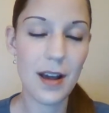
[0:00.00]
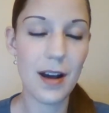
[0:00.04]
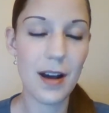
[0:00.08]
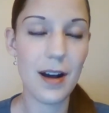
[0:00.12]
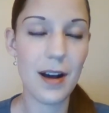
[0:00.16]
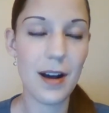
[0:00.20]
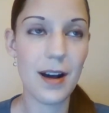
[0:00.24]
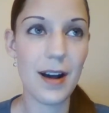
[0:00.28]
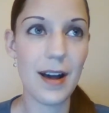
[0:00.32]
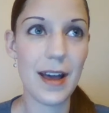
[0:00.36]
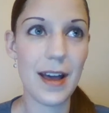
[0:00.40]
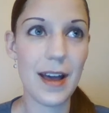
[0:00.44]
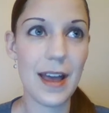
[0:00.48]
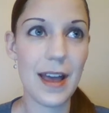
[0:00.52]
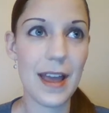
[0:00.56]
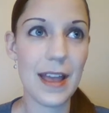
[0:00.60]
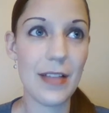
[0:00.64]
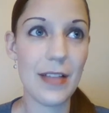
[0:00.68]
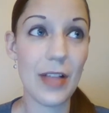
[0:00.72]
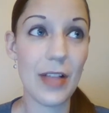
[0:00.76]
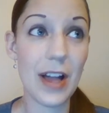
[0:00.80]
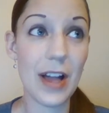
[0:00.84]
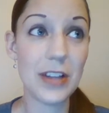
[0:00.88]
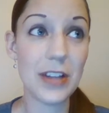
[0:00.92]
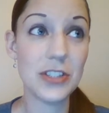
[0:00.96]

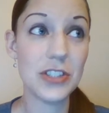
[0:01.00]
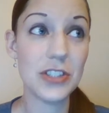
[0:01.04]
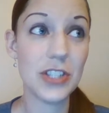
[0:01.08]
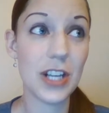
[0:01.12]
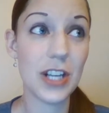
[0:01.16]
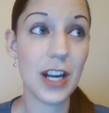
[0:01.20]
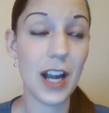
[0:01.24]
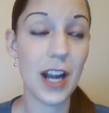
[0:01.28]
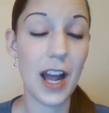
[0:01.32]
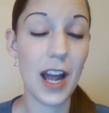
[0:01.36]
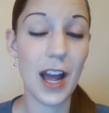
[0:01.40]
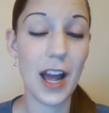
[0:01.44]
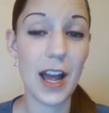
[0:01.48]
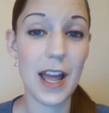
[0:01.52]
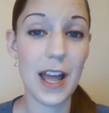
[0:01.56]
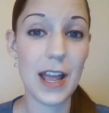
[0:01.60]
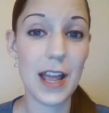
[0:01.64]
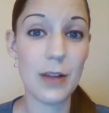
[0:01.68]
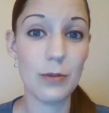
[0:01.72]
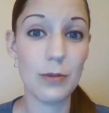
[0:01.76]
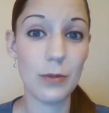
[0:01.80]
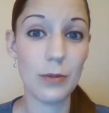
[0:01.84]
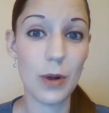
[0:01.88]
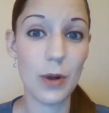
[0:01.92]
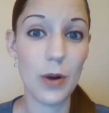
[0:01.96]
Last year, I
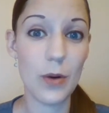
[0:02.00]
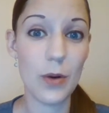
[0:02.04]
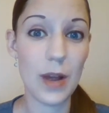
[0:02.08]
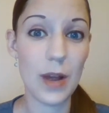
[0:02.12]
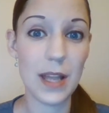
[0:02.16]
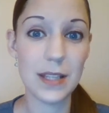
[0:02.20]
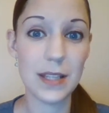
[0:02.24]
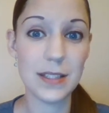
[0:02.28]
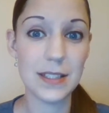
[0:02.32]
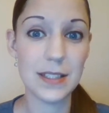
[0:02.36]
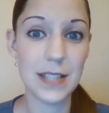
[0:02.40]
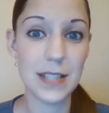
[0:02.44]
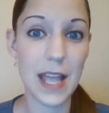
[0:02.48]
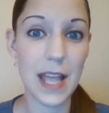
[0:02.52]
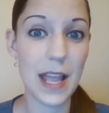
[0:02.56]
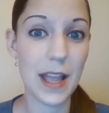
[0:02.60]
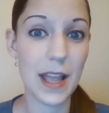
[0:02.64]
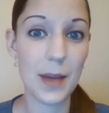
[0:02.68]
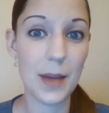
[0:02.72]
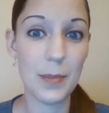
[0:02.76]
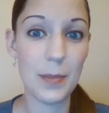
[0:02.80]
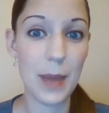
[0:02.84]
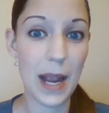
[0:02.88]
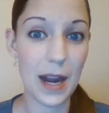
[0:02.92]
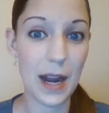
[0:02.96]
wrote and sang
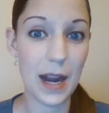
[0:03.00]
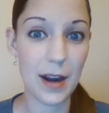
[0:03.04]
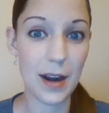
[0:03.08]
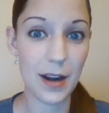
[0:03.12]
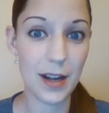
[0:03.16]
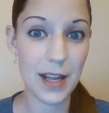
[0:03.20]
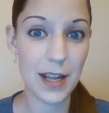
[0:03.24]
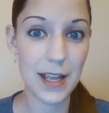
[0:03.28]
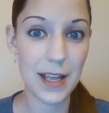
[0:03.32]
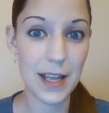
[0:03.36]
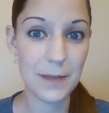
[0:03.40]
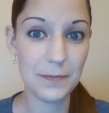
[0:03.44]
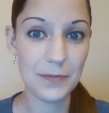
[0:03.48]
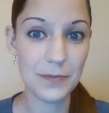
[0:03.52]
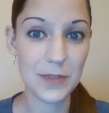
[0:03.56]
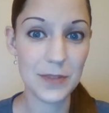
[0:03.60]
a parody.